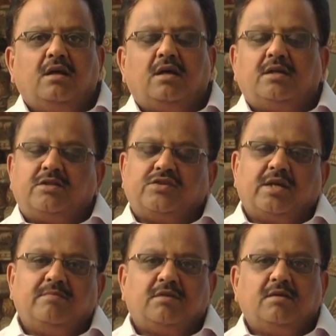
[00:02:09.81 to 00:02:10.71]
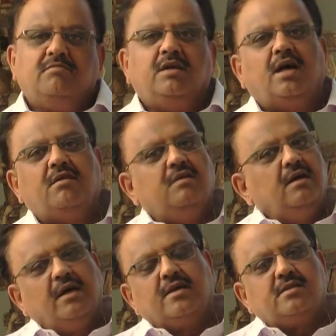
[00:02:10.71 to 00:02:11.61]
And at the same time, they have
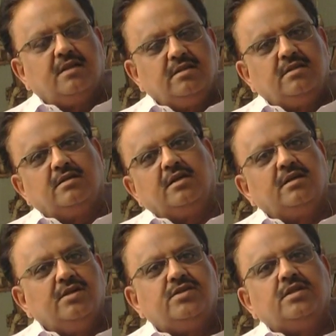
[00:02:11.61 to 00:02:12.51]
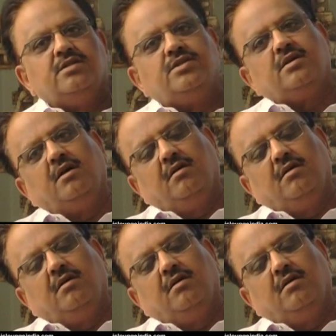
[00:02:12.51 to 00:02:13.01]
excellent technicians.